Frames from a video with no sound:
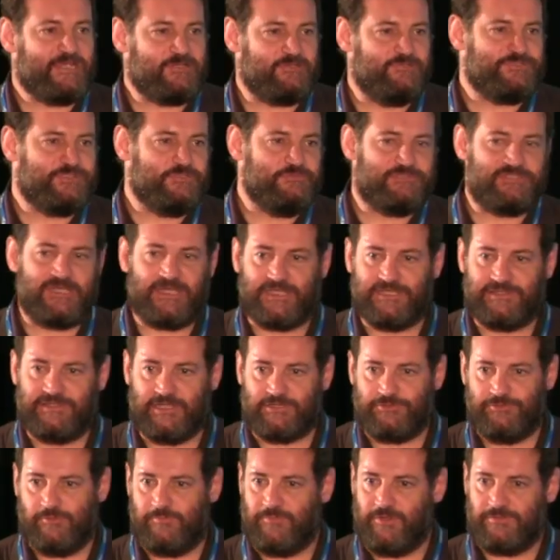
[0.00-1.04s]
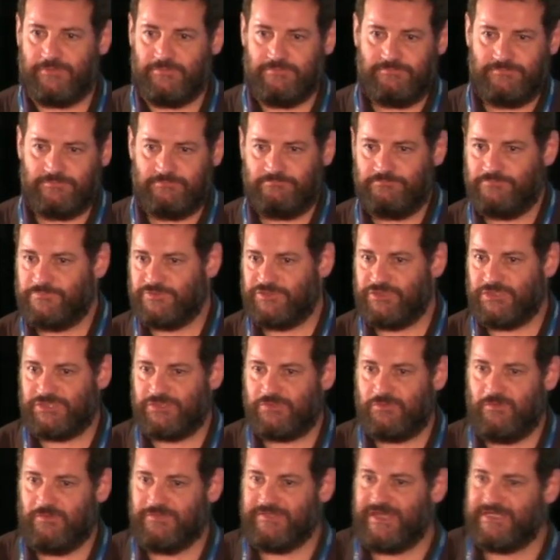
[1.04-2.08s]
continuous architecture, but just
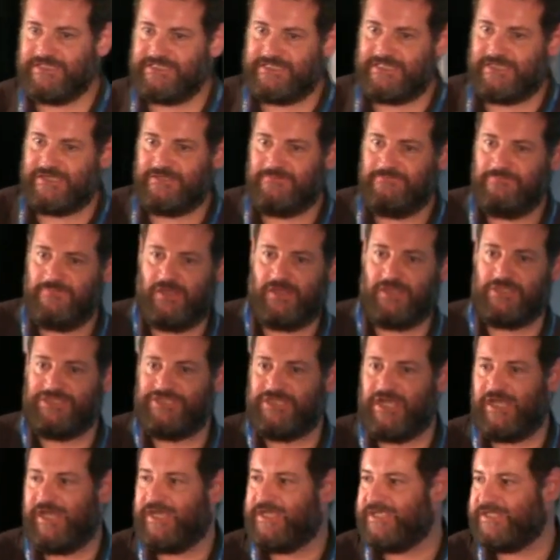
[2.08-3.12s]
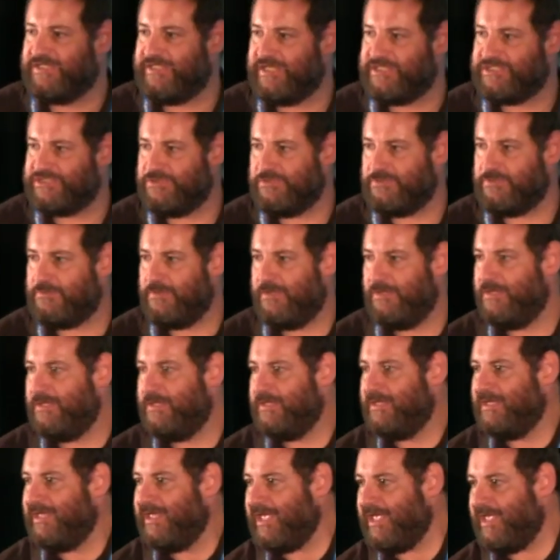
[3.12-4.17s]
call that uh, agile architecture,
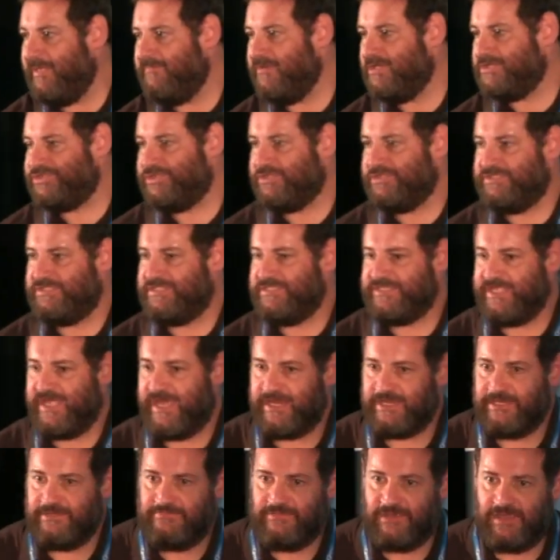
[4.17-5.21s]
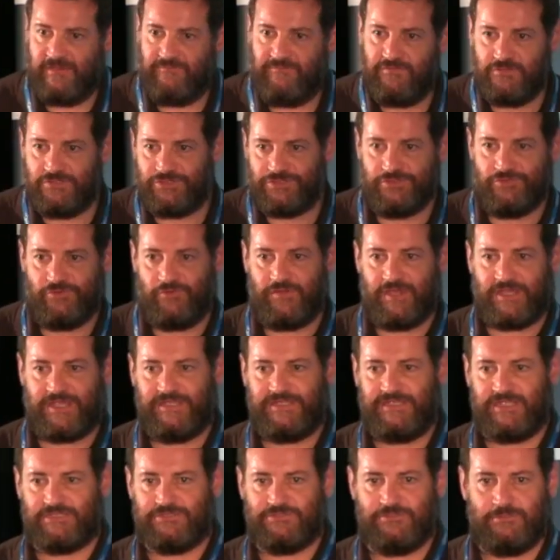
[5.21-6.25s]
emergent design, evolutionary
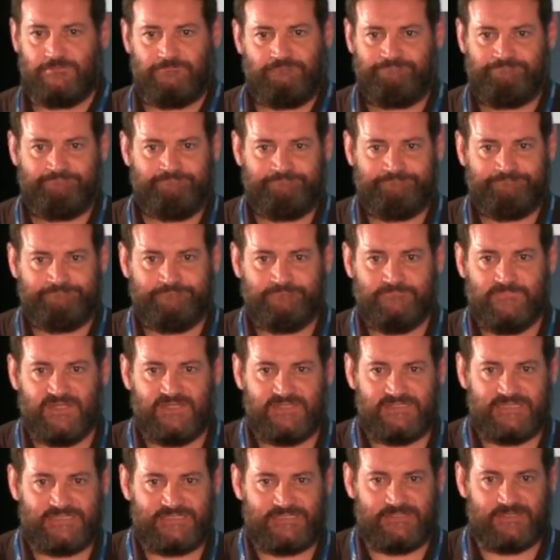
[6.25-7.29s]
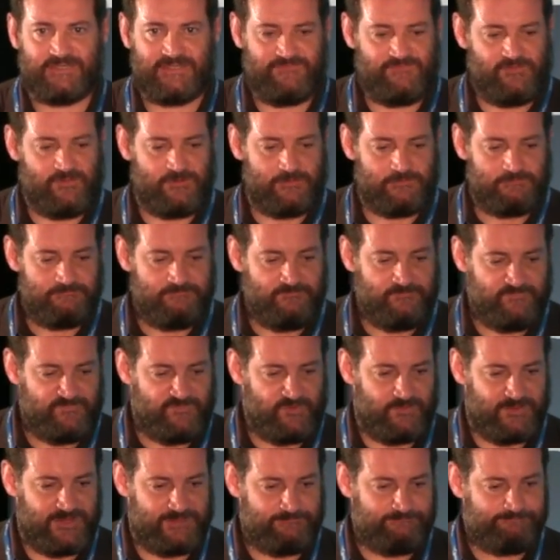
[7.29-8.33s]
architecture. That's okay for,
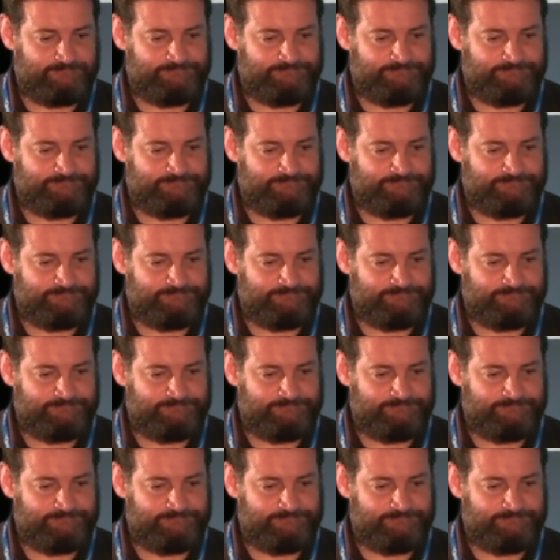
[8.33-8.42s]
for me.